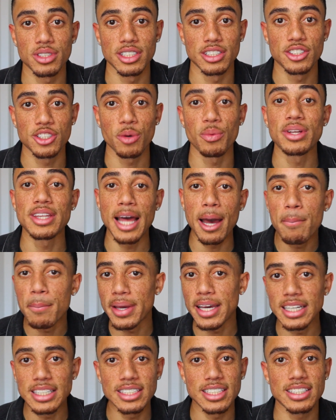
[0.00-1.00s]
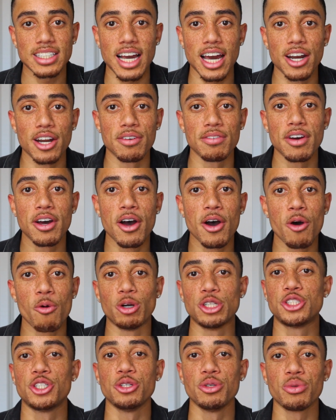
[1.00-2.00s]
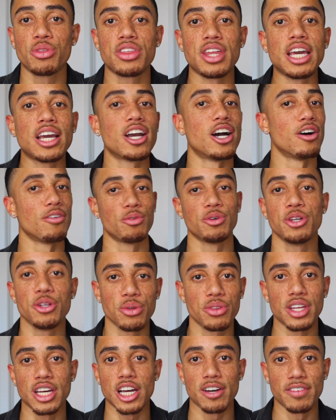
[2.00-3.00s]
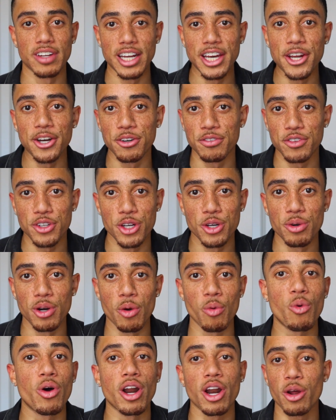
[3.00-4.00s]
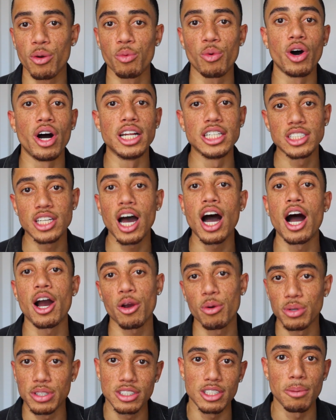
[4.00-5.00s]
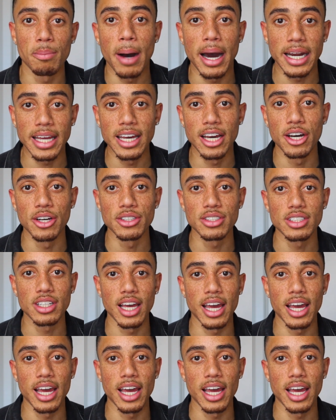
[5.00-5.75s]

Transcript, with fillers: and so what that means is kind of what you think of when you think of an interview, a one-on-one talk with somebody else.